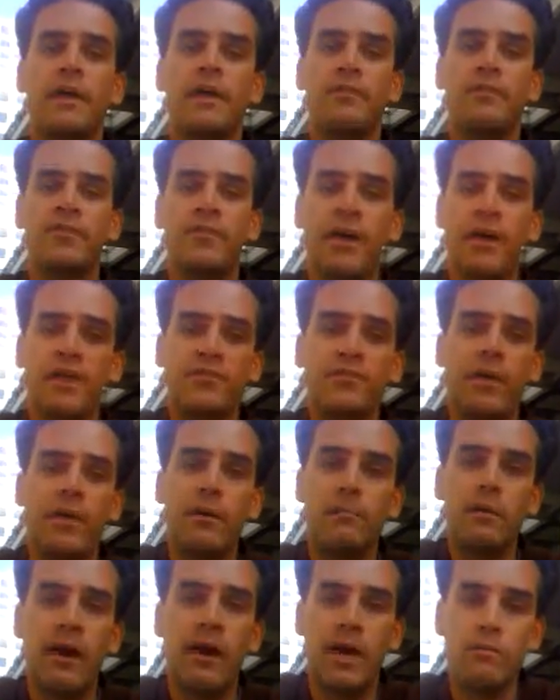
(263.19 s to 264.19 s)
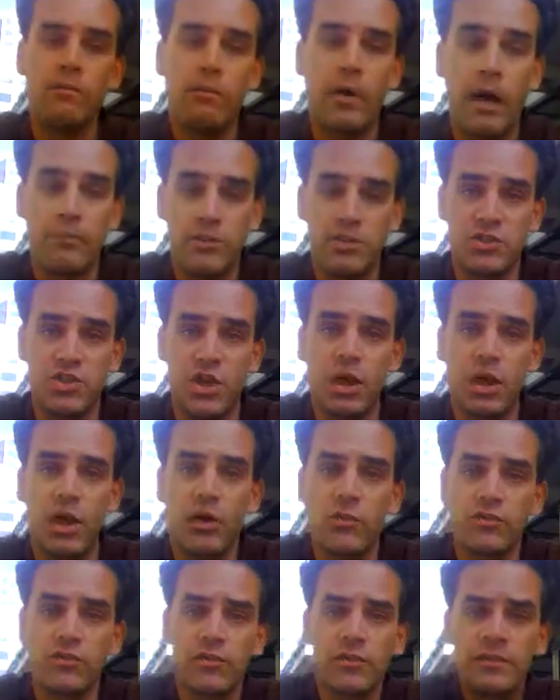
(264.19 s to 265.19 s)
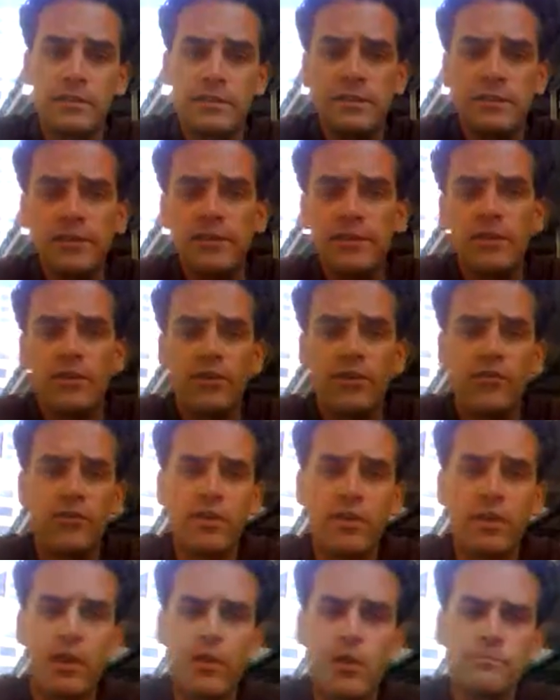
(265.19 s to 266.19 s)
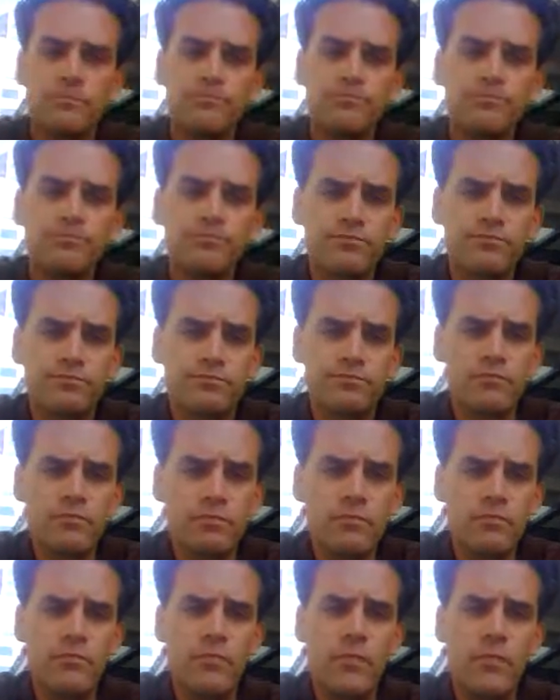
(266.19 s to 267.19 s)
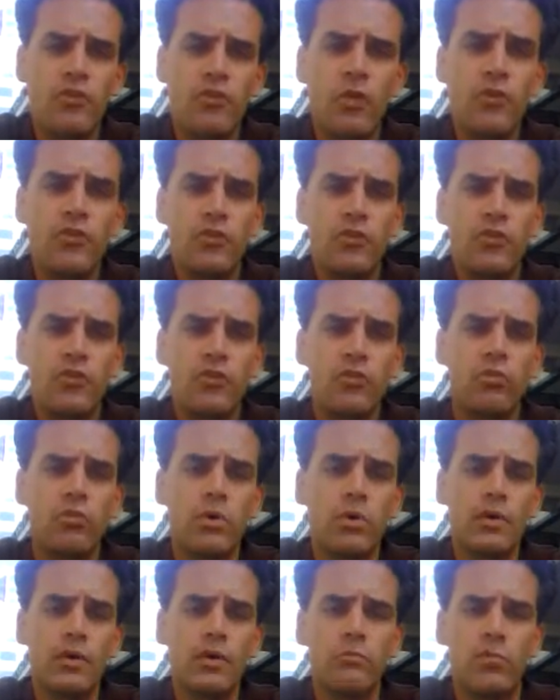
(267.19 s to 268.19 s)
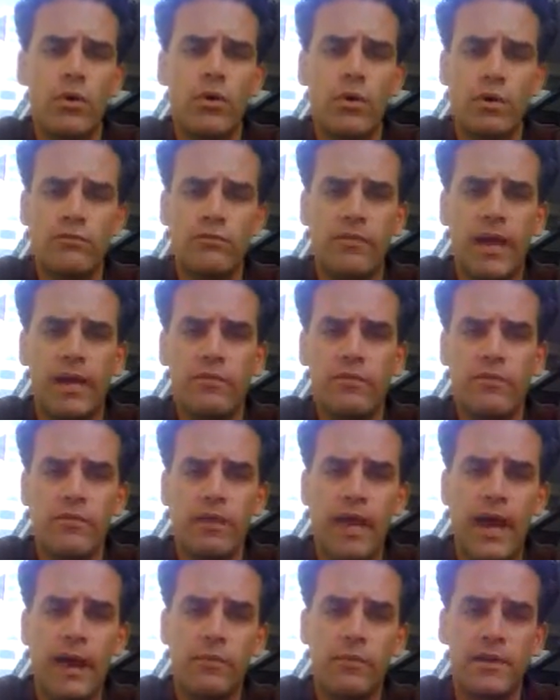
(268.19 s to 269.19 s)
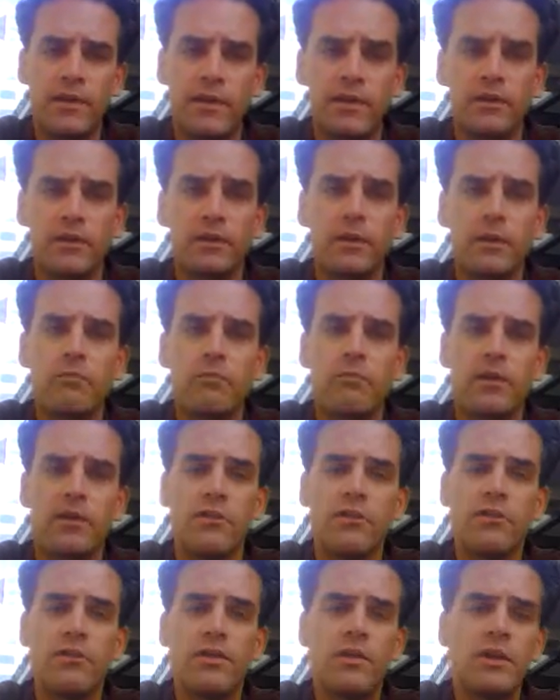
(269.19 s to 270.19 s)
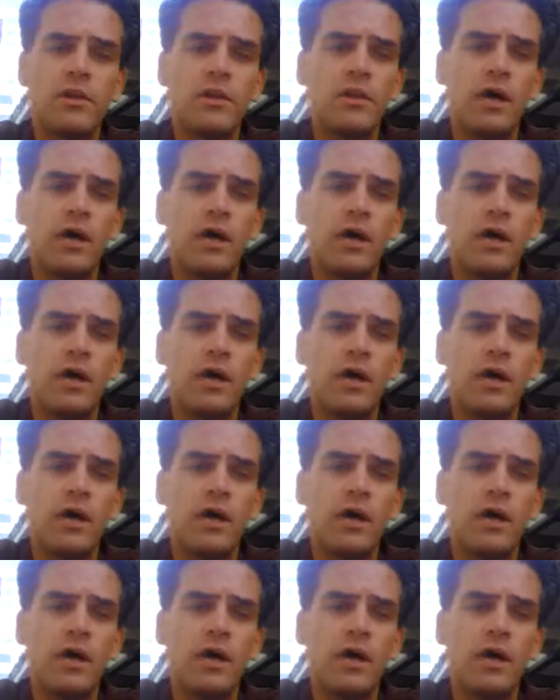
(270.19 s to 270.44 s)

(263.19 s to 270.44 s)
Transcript: had set us up behind Papa Joe's. So those are two really important events that happened in Columbus.